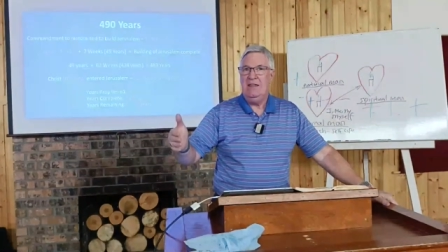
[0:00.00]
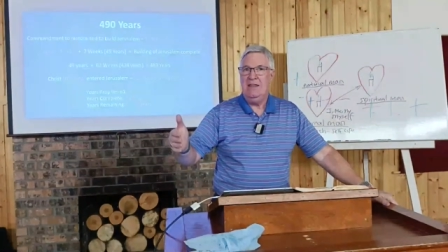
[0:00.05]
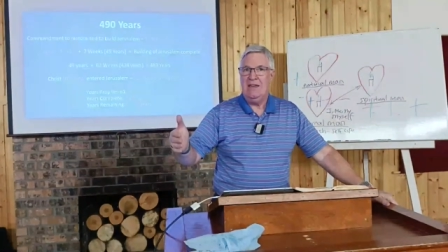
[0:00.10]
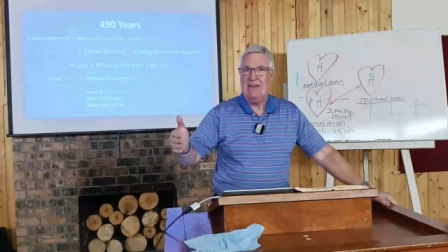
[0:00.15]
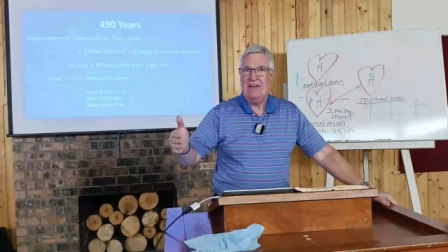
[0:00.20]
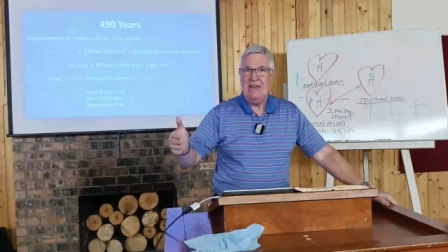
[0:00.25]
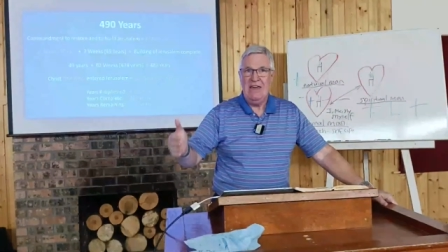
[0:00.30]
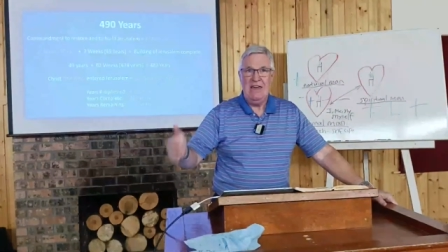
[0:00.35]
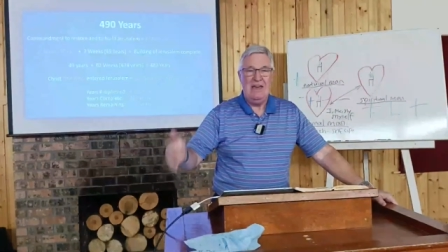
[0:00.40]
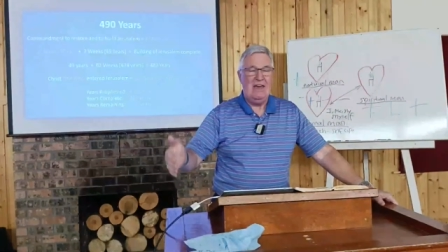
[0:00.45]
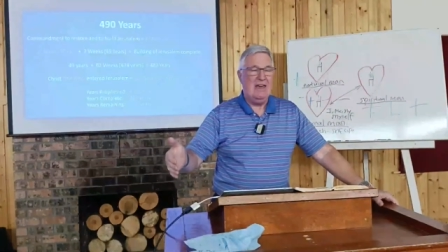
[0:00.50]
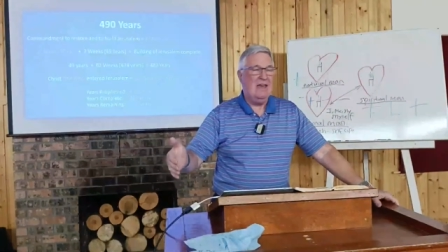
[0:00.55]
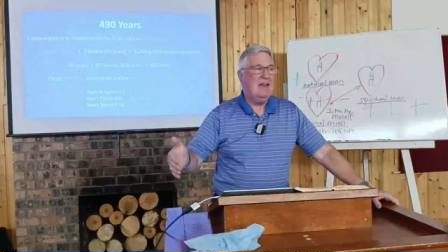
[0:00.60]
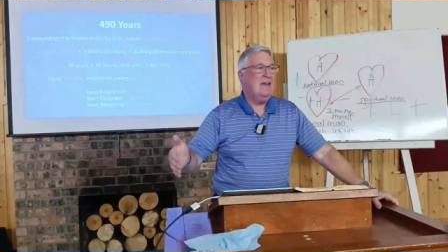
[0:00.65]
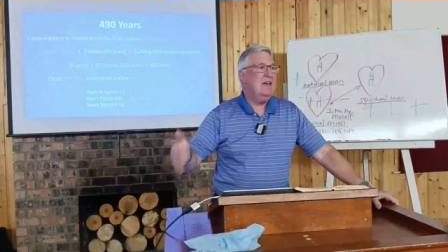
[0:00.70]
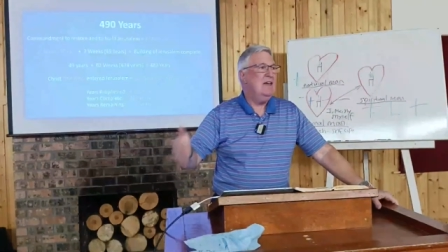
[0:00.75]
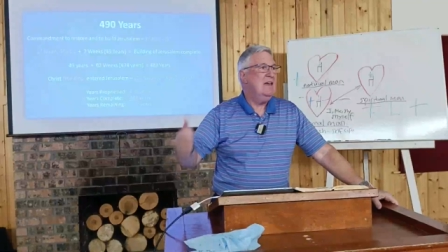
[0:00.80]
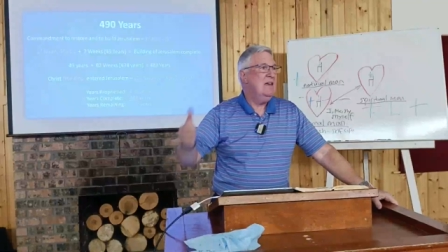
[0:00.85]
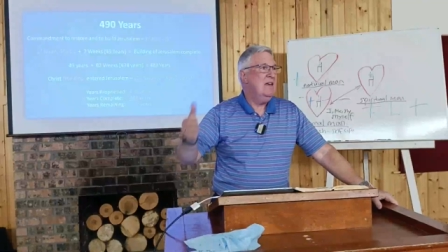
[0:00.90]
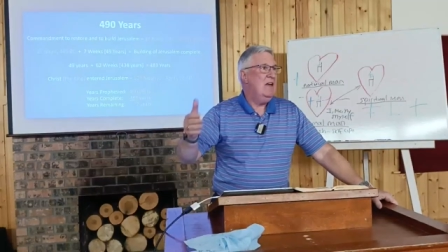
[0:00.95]
the
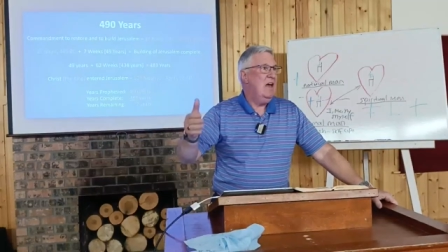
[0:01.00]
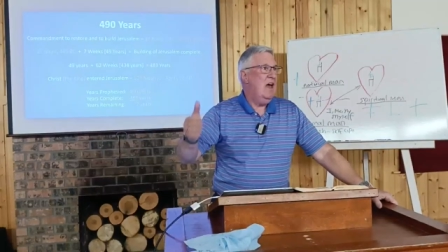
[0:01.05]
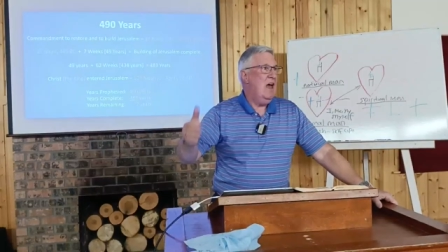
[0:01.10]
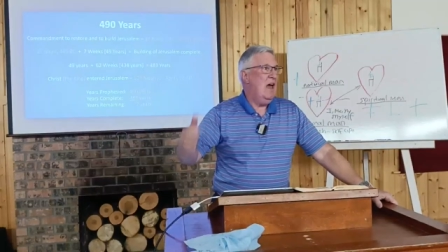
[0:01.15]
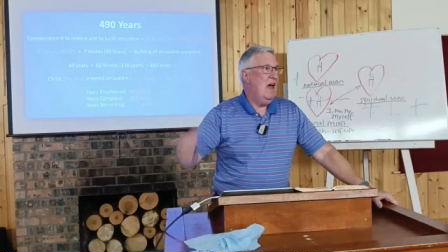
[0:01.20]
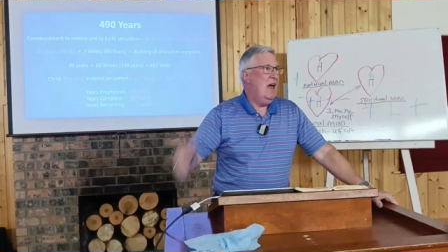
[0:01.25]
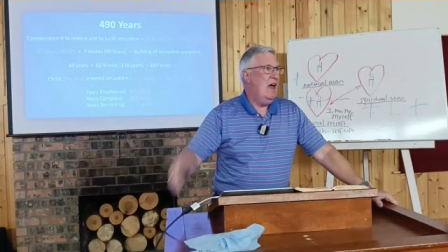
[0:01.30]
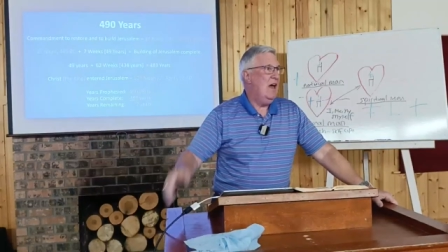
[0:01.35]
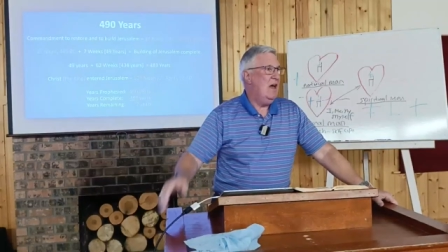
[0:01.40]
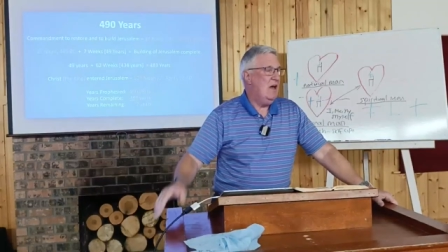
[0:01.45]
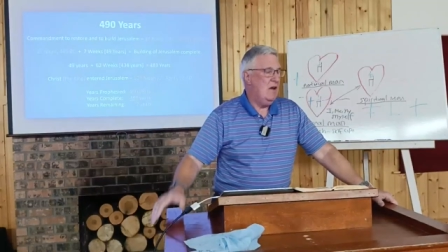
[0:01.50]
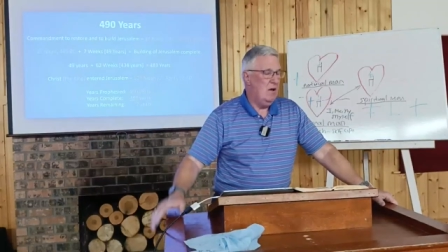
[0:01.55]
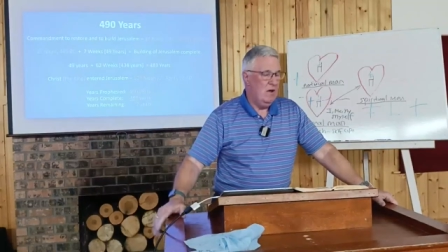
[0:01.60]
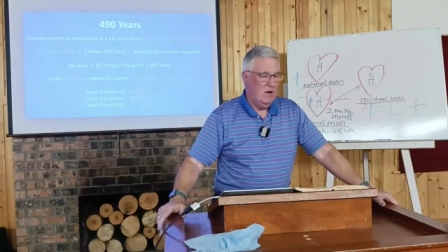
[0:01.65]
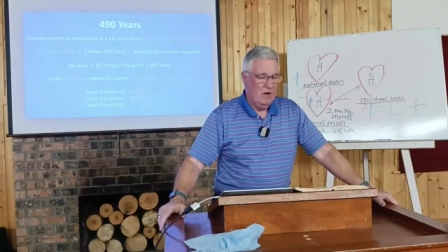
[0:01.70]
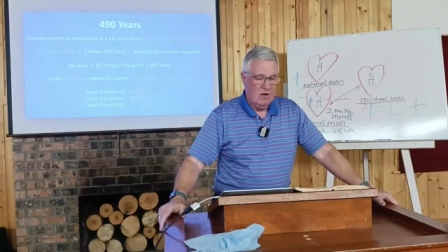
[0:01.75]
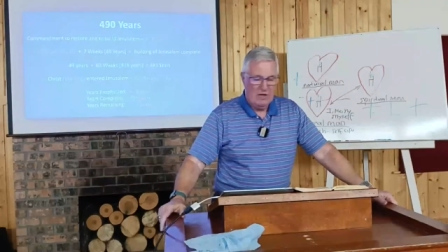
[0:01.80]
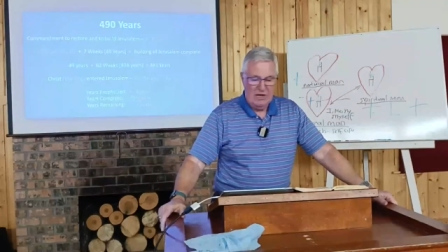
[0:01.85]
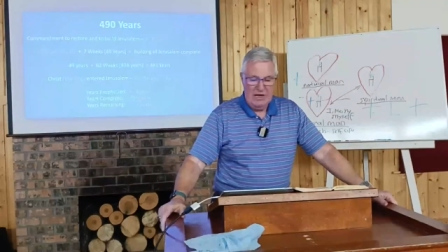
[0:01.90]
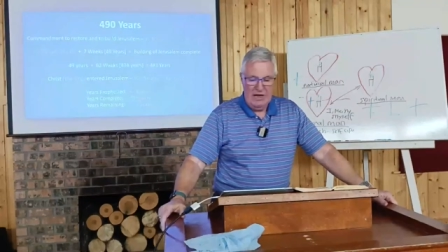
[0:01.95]
King, uh,
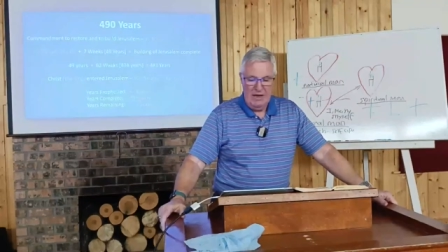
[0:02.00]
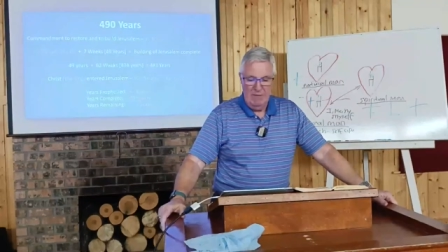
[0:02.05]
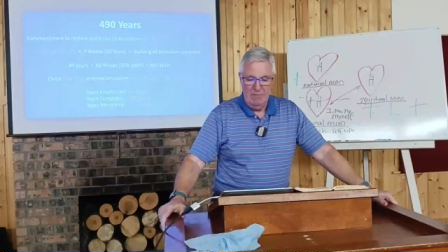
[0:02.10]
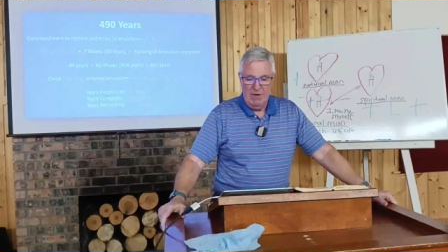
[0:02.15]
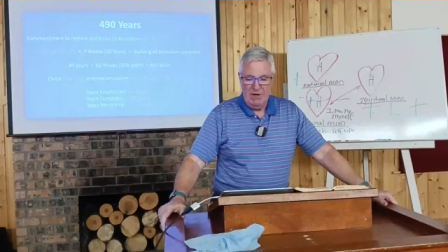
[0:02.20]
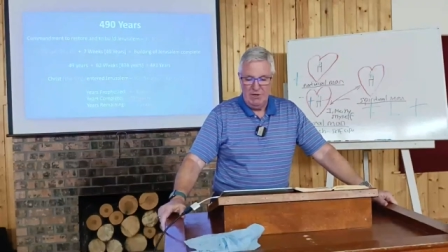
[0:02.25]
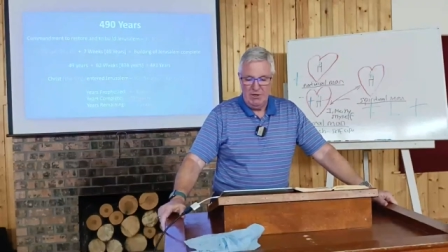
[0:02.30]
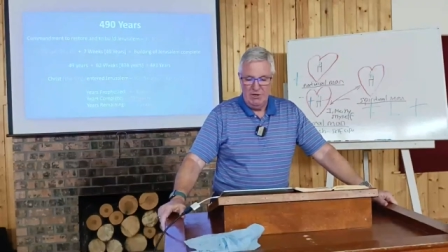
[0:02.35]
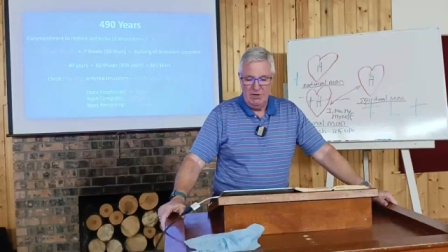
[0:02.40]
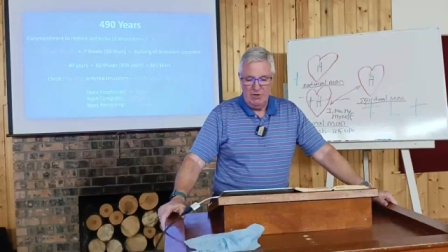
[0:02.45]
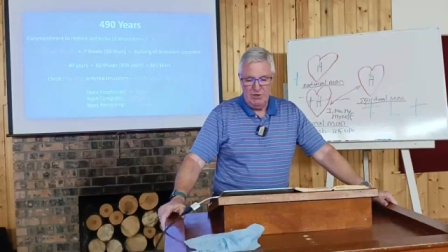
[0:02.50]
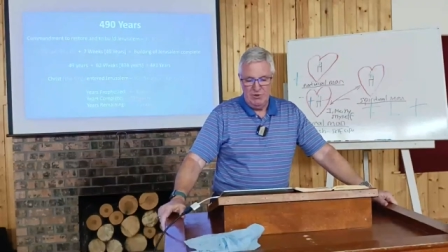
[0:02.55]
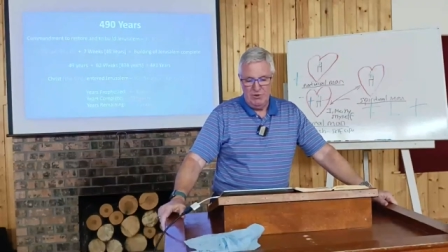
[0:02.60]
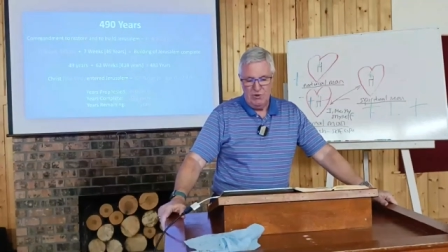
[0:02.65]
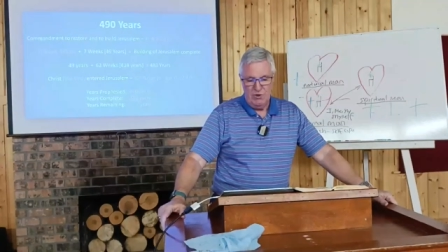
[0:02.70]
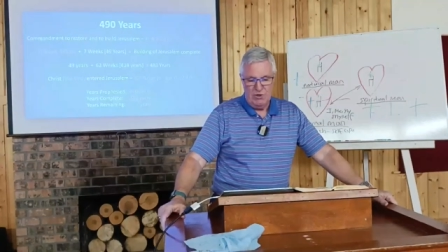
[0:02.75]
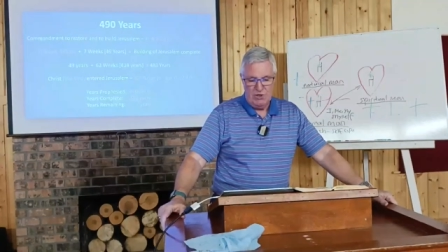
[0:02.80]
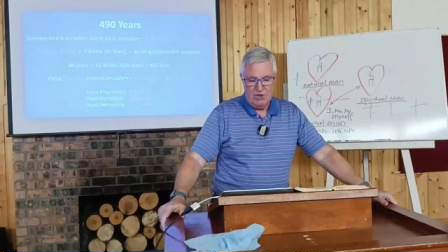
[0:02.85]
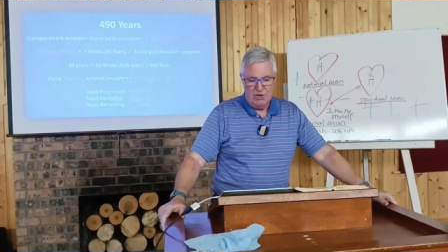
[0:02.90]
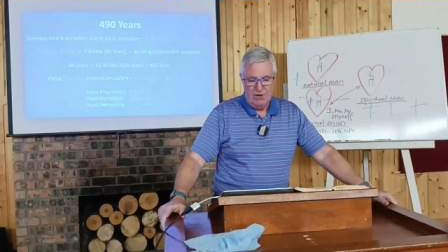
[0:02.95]
came into
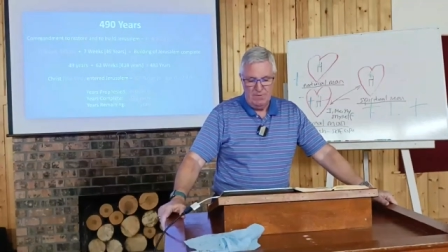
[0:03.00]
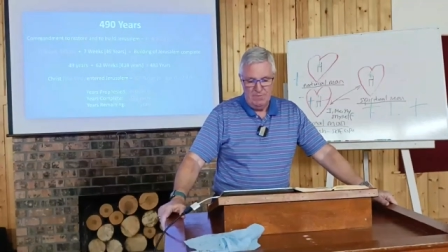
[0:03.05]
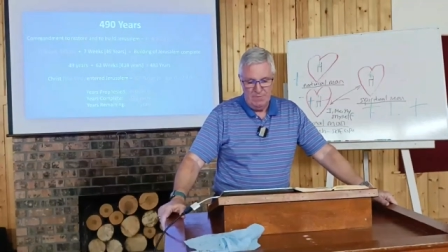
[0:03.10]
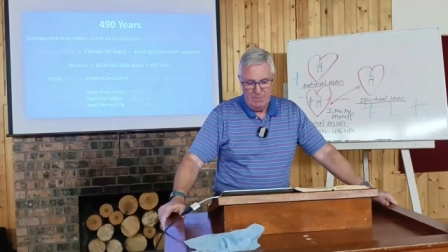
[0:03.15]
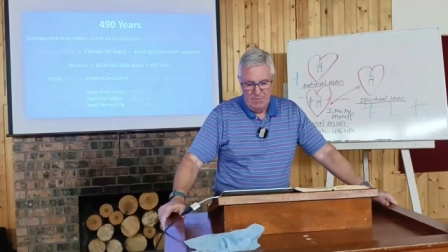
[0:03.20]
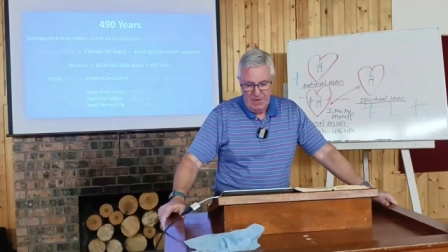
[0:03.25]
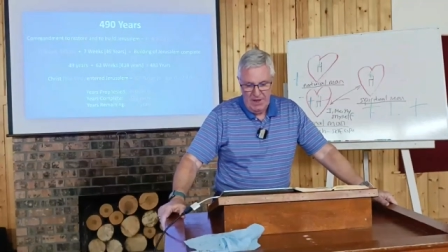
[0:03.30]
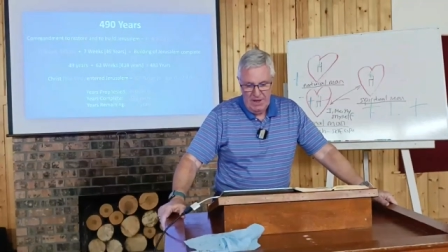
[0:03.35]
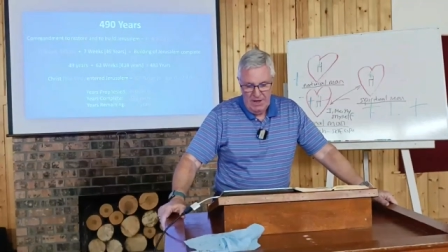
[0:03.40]
Jerusalem.